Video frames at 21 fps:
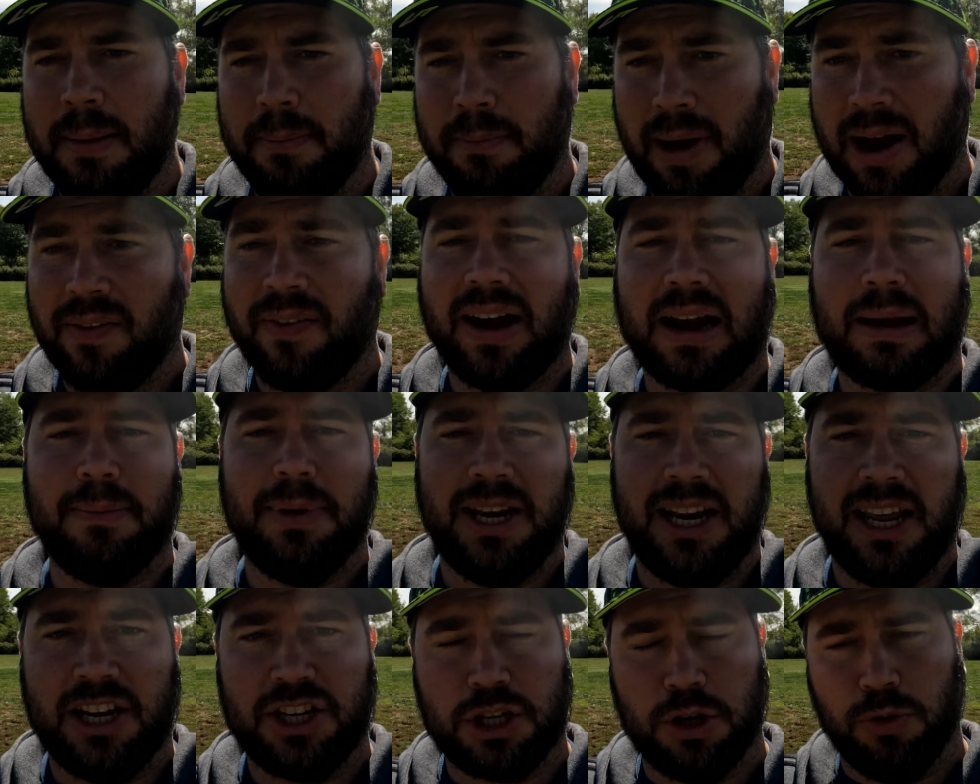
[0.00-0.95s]
My
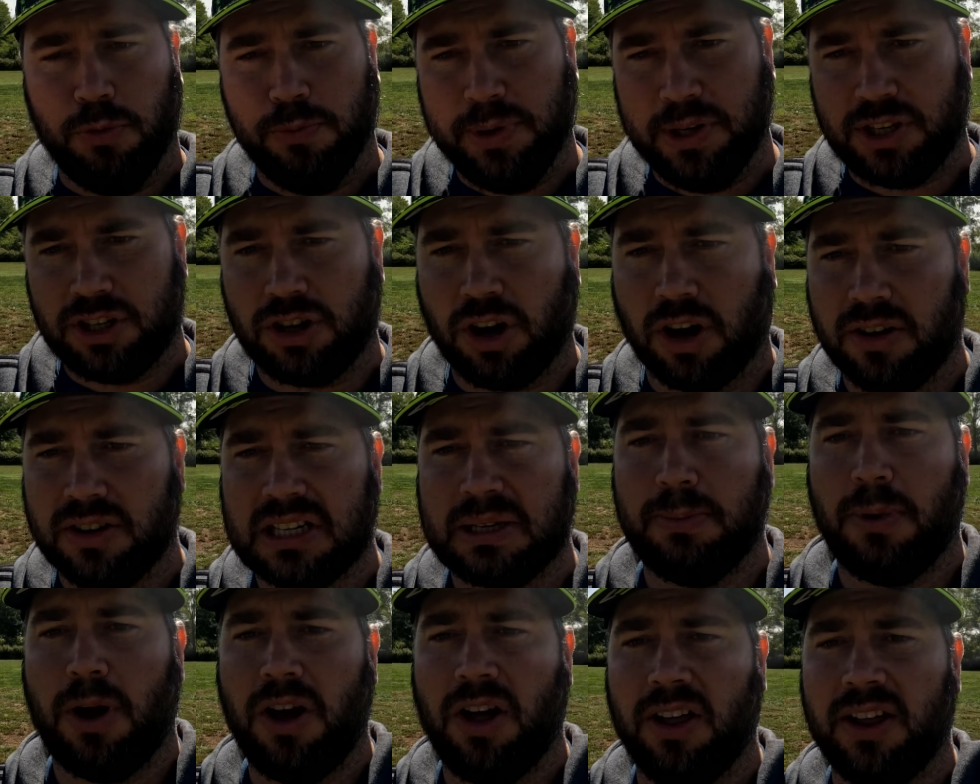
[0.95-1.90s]
recommendation would be start
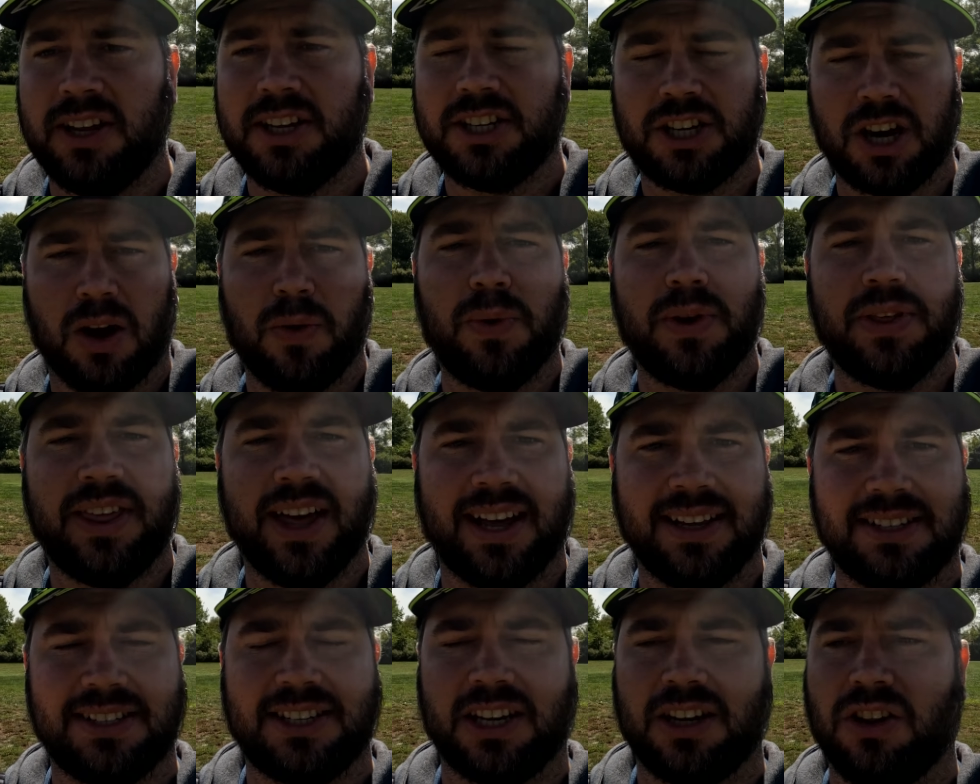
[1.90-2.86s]
small, start with
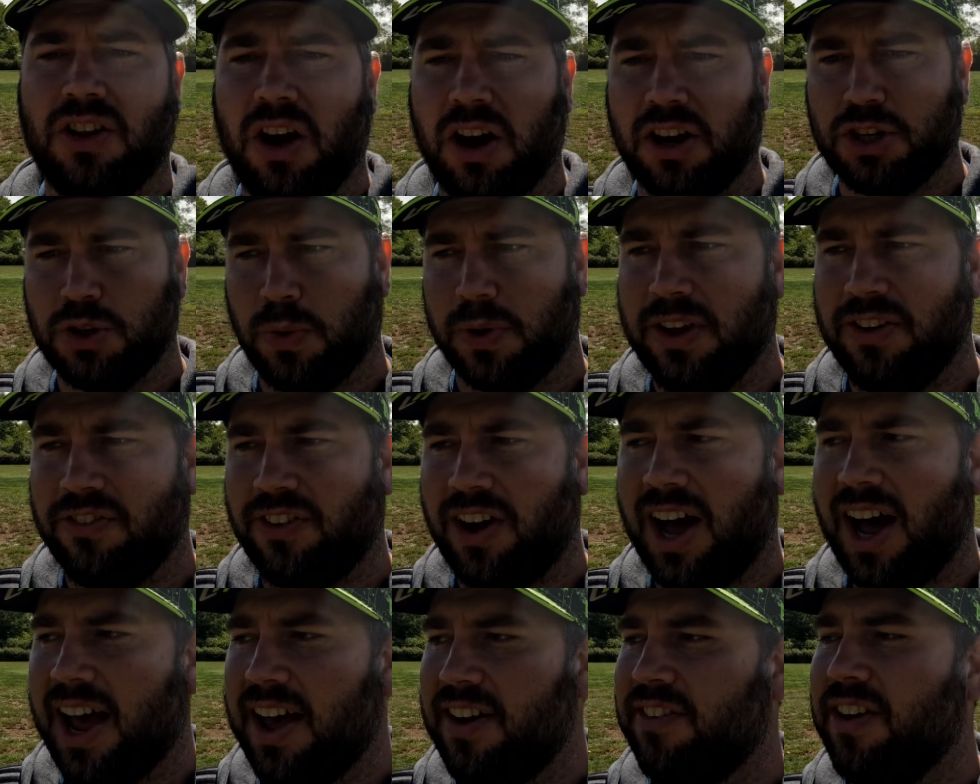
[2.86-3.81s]
that Cinelog
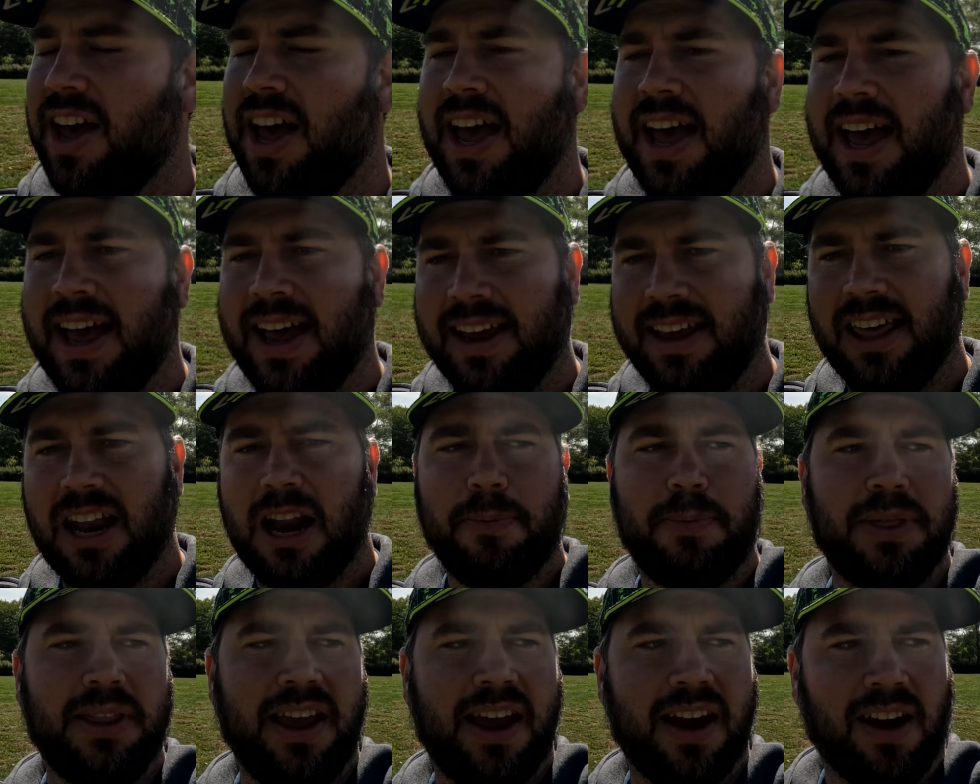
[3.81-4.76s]
25, get
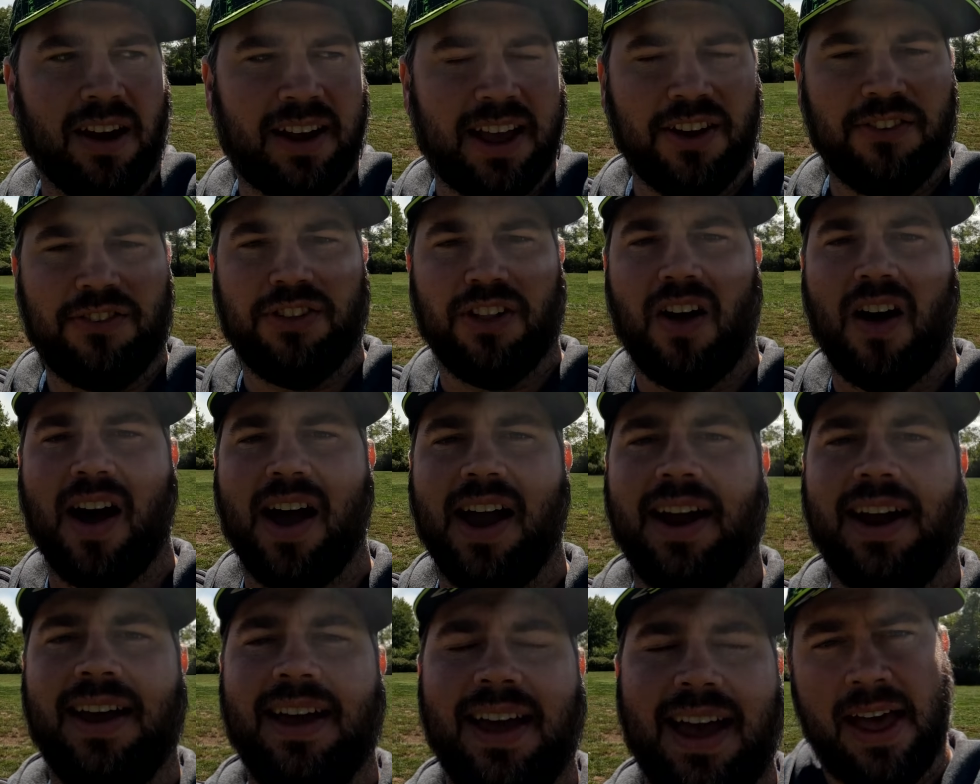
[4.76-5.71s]
up in the air, get
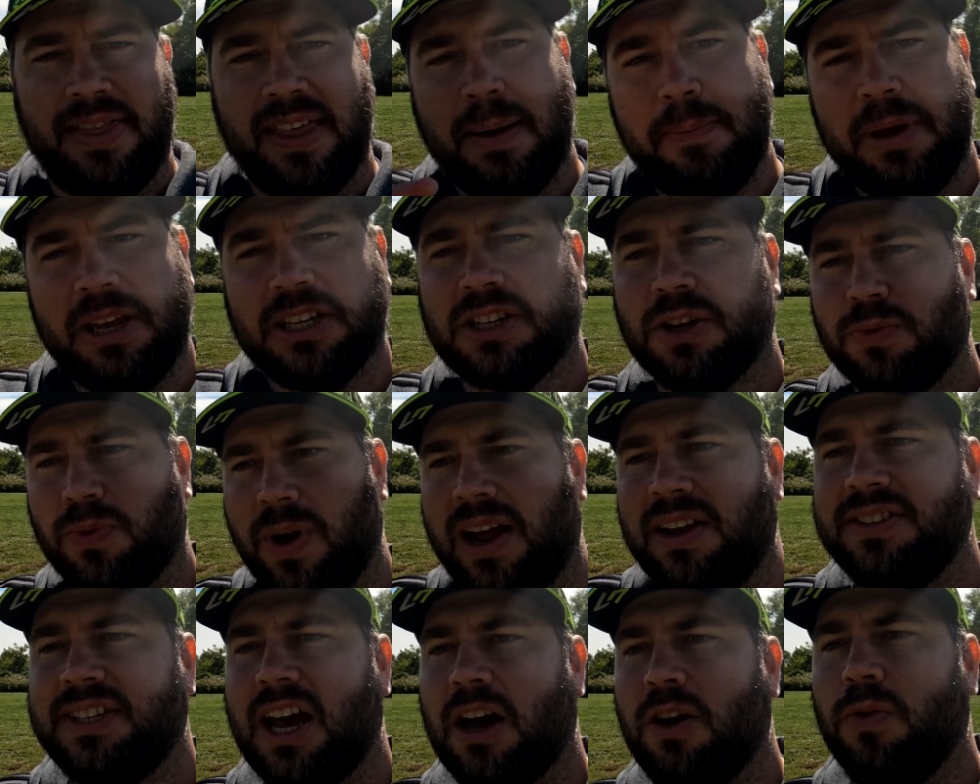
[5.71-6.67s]
flying. And that basically
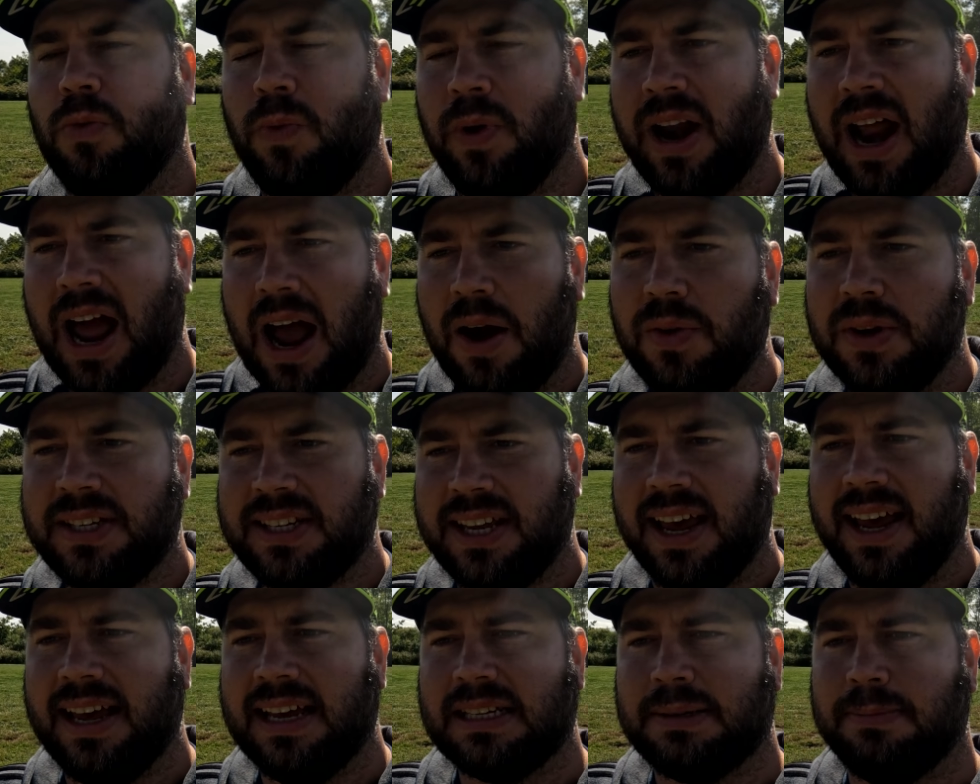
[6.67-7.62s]
rounds out what I would
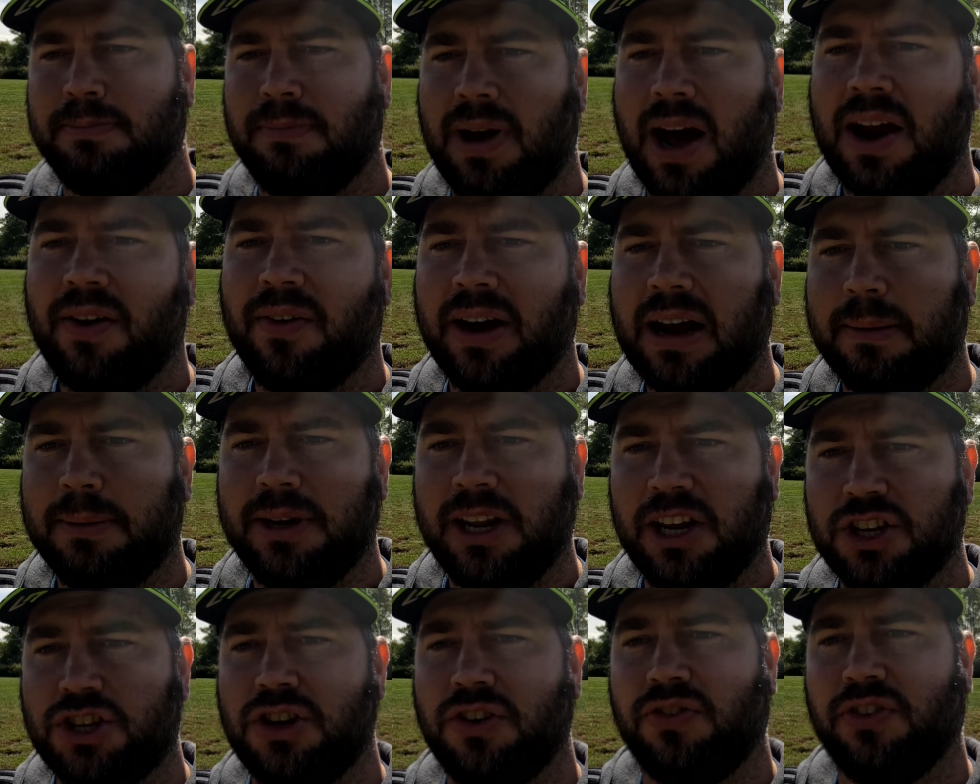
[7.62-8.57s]
say is my
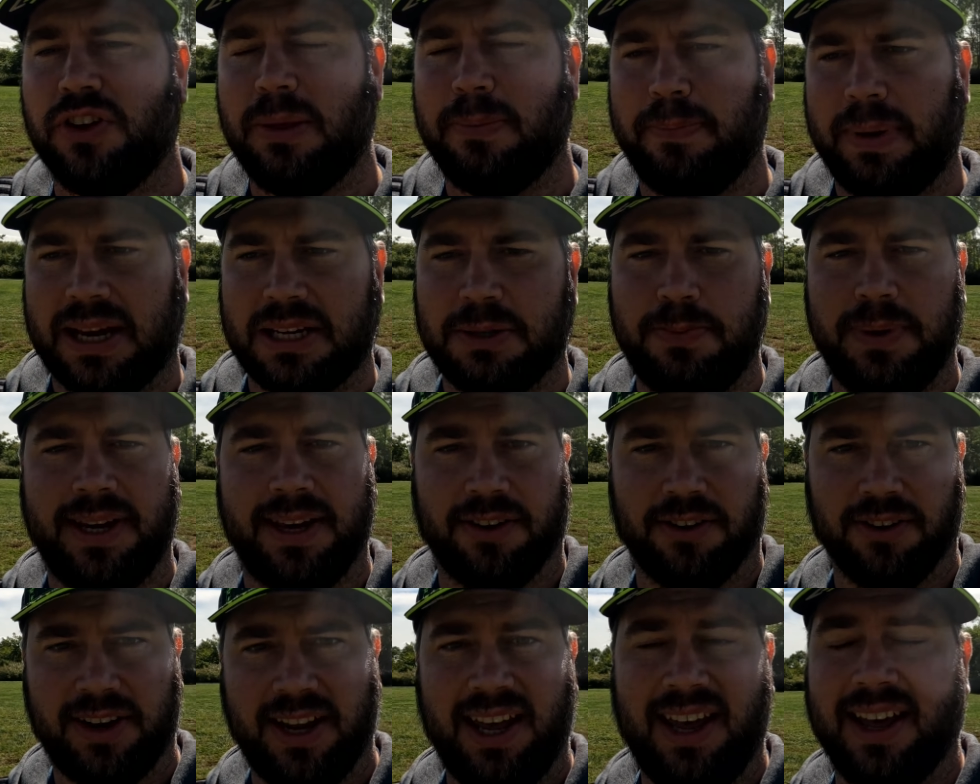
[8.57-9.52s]
recommendation for the best
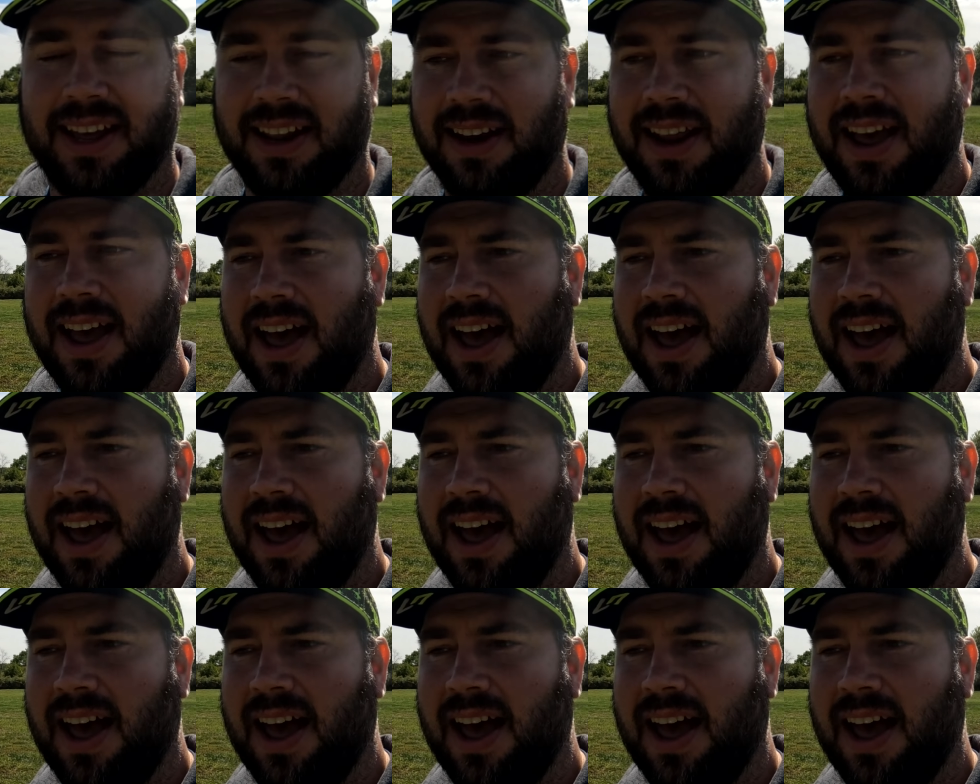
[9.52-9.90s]
beginner kit.